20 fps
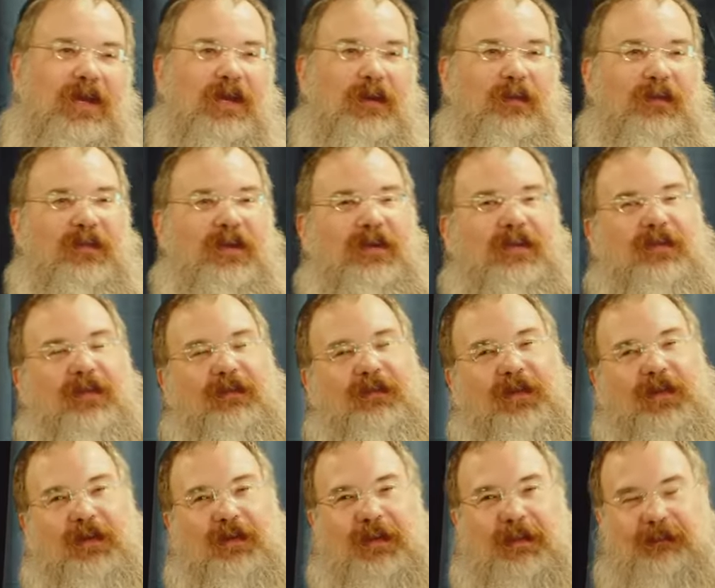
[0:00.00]
he was
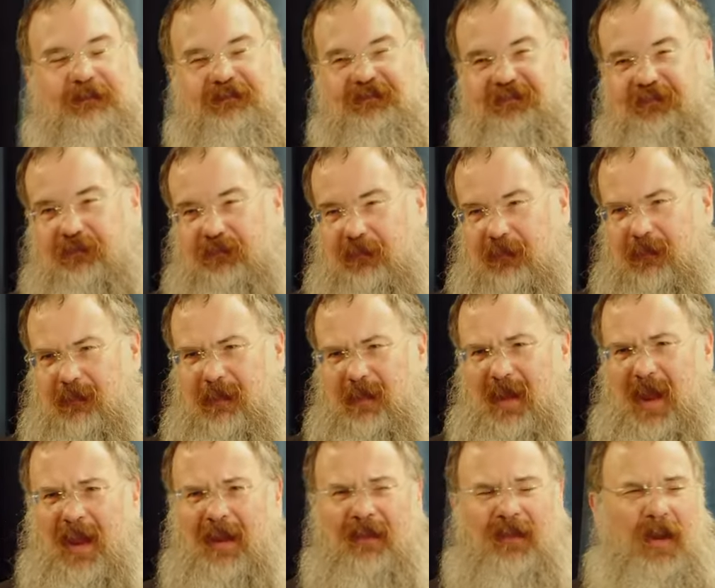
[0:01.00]
interviewed
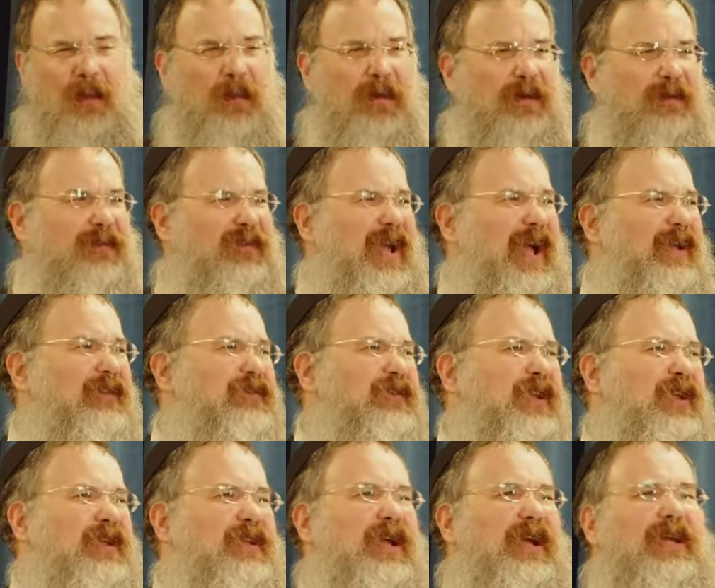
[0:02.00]
and someone was
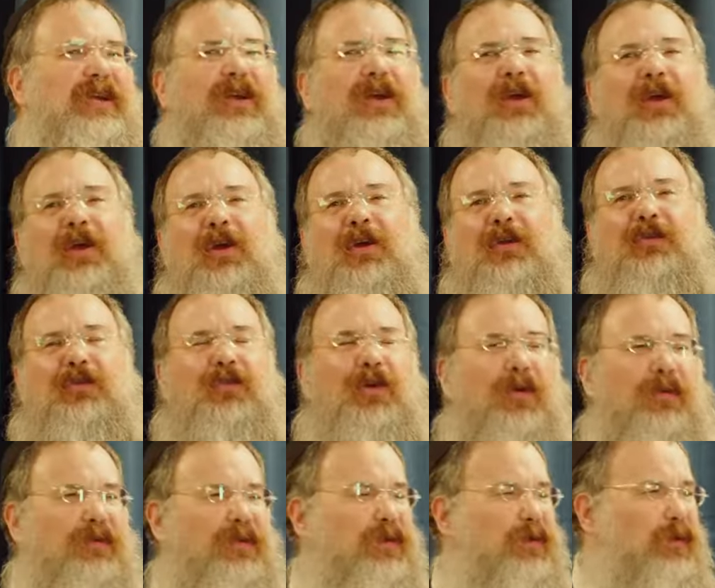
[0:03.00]
asking like
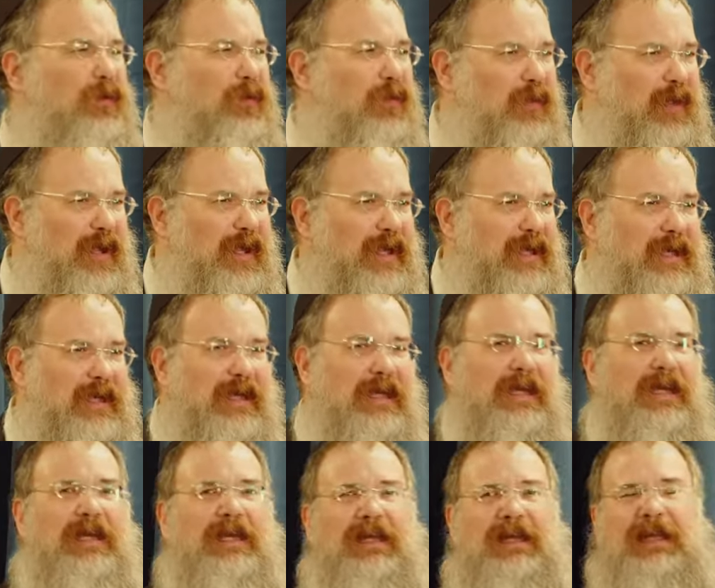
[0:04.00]
don't you think
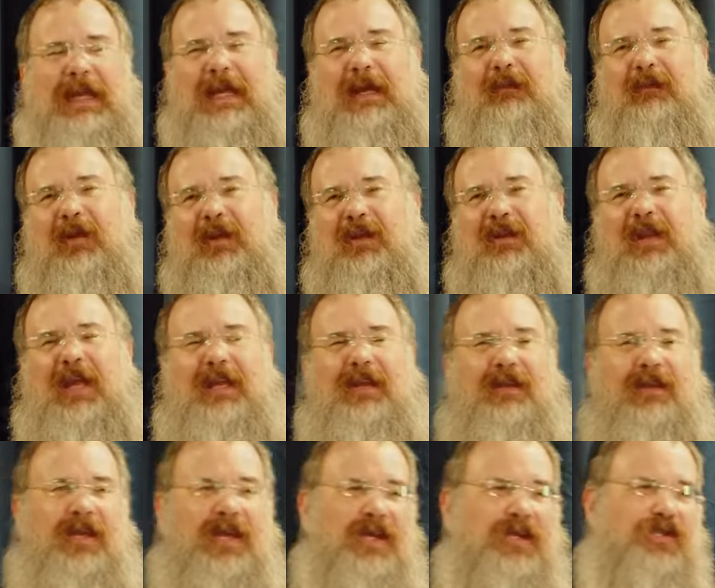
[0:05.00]
that when they
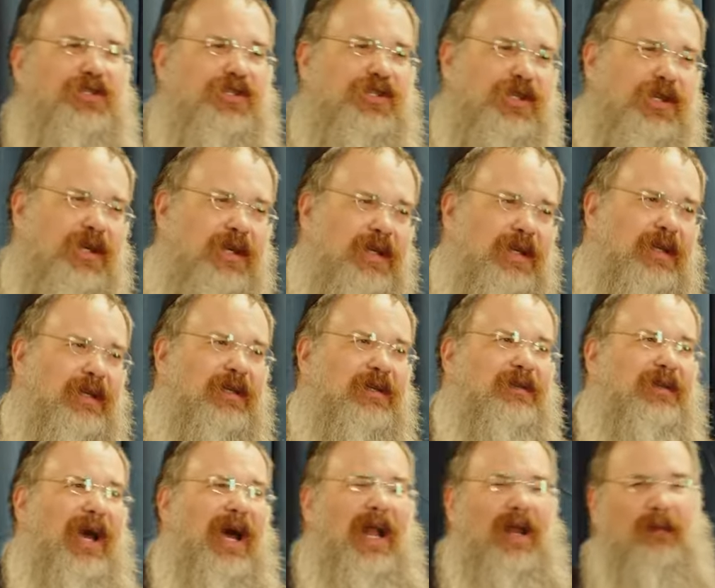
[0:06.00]
teach
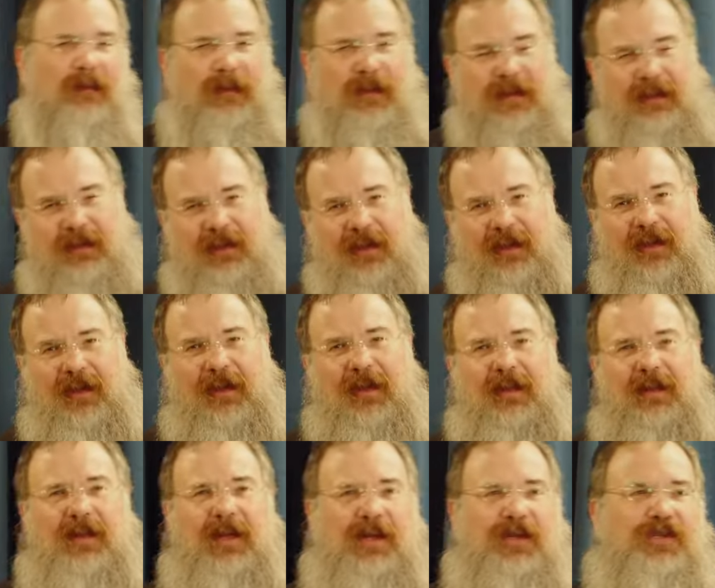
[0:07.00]
talmud
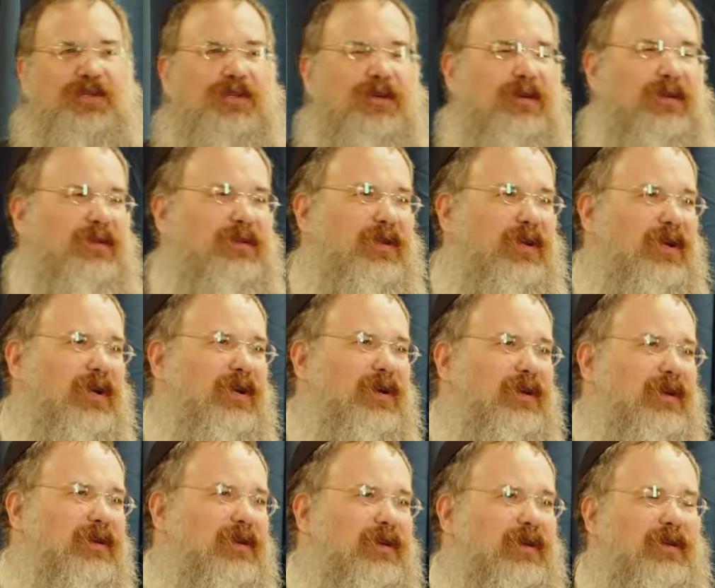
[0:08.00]
they should
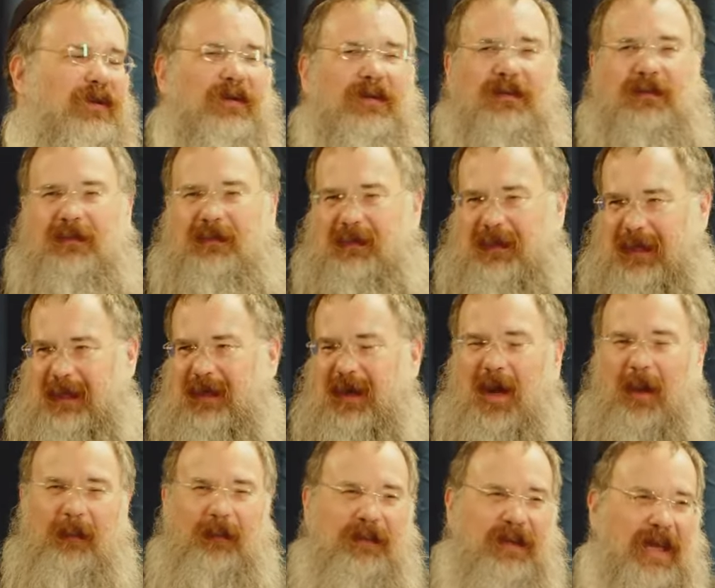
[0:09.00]
uh, you know like
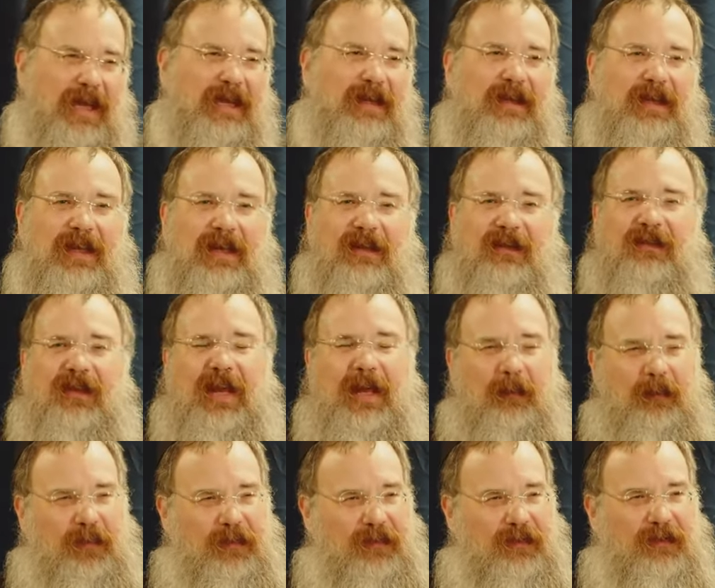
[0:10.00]
update the
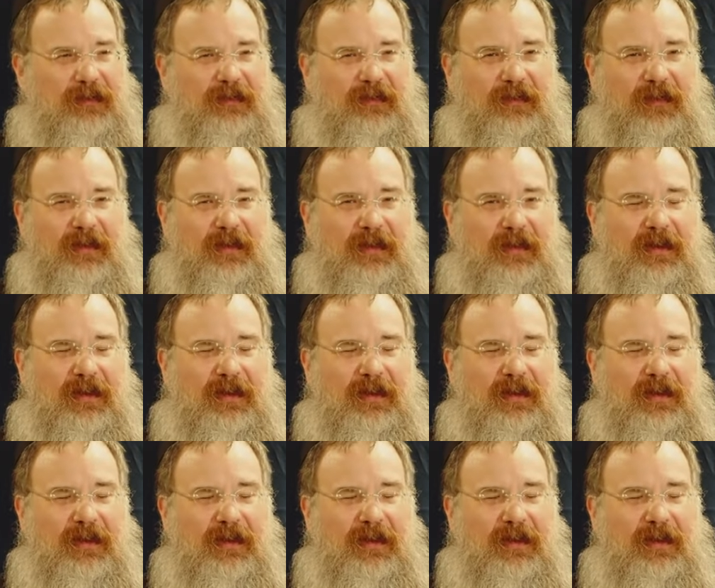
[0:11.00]
examples